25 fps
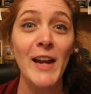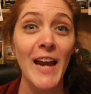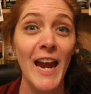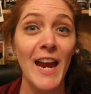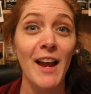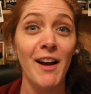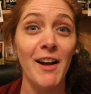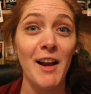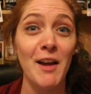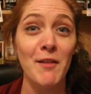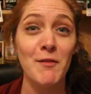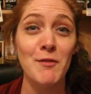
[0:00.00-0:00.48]

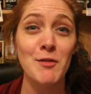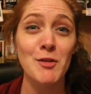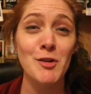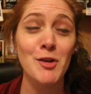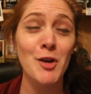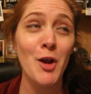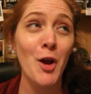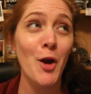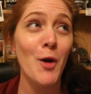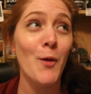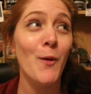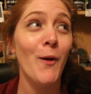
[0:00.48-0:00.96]
Friday, I have
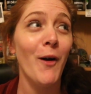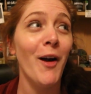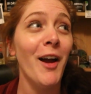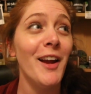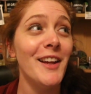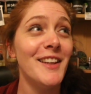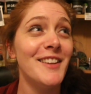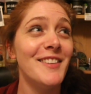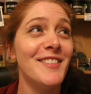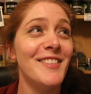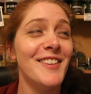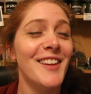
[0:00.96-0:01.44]
no
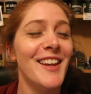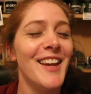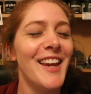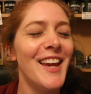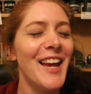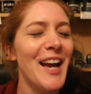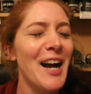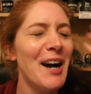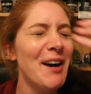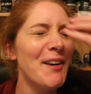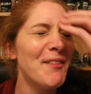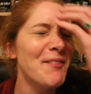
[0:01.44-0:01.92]
idea
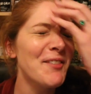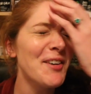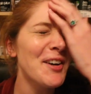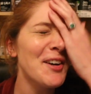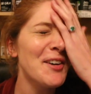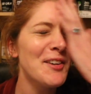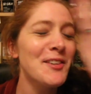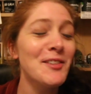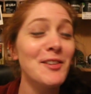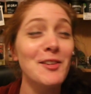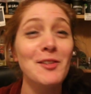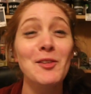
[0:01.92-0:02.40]
how I'm
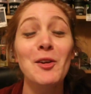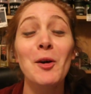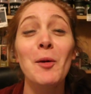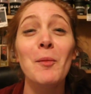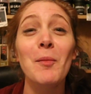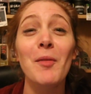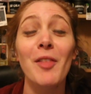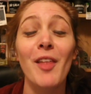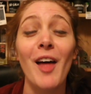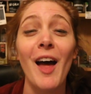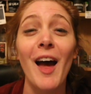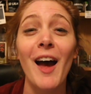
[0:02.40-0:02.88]
going to
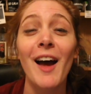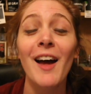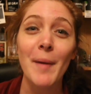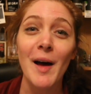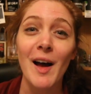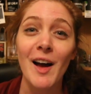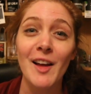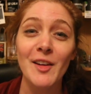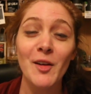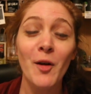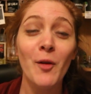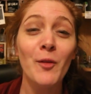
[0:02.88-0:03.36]
top that.
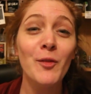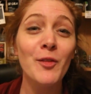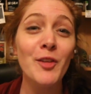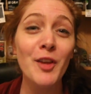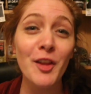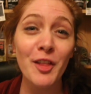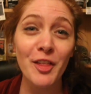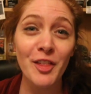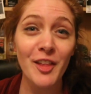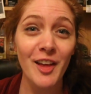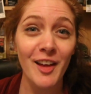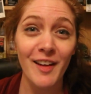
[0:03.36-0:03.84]
But on
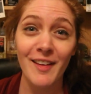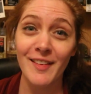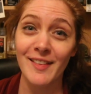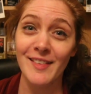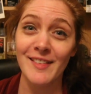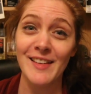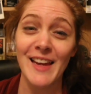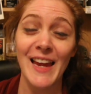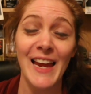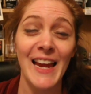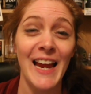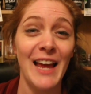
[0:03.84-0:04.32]
to
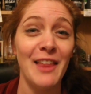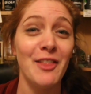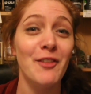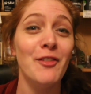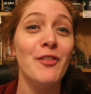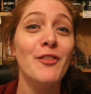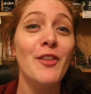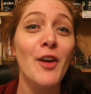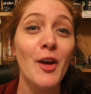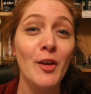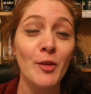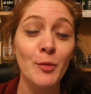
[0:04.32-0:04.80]
Thursday, and the
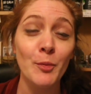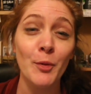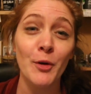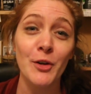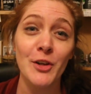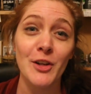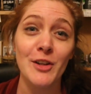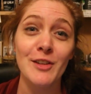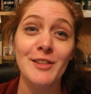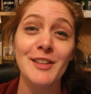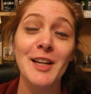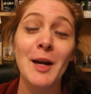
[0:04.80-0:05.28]
first
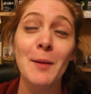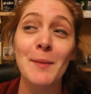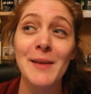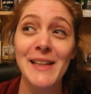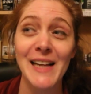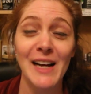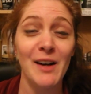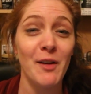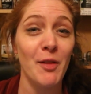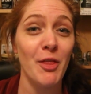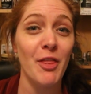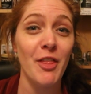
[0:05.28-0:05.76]
product coming
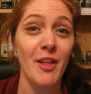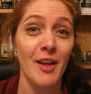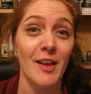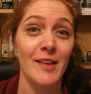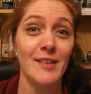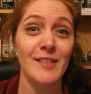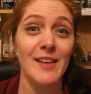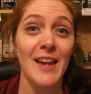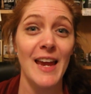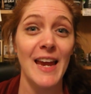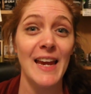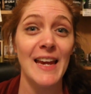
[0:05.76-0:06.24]
out on
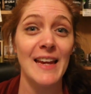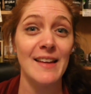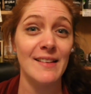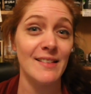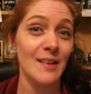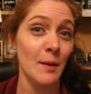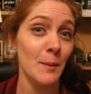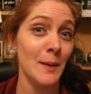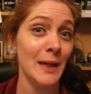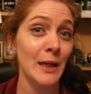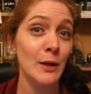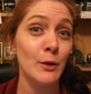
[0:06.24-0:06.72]
Thursday is
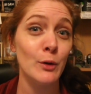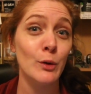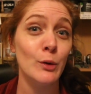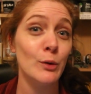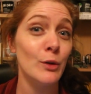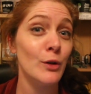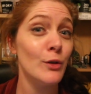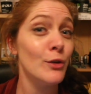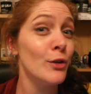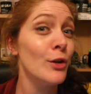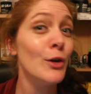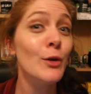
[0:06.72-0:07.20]
something
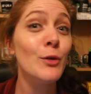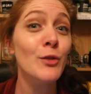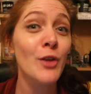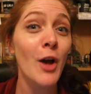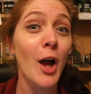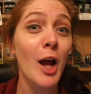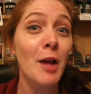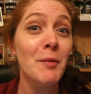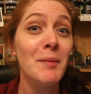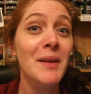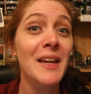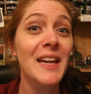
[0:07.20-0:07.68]
called 2
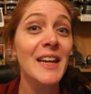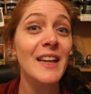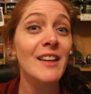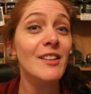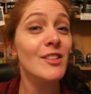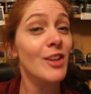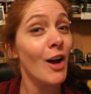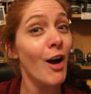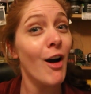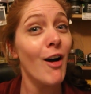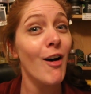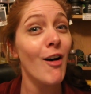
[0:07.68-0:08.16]
Timing
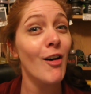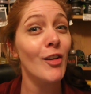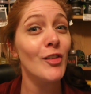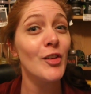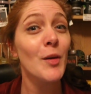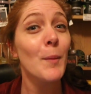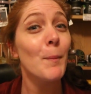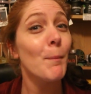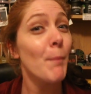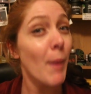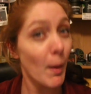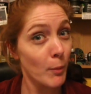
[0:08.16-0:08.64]
Tart
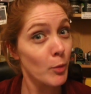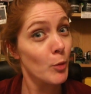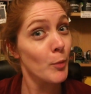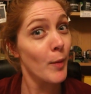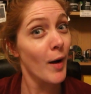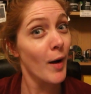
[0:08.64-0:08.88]
Bubble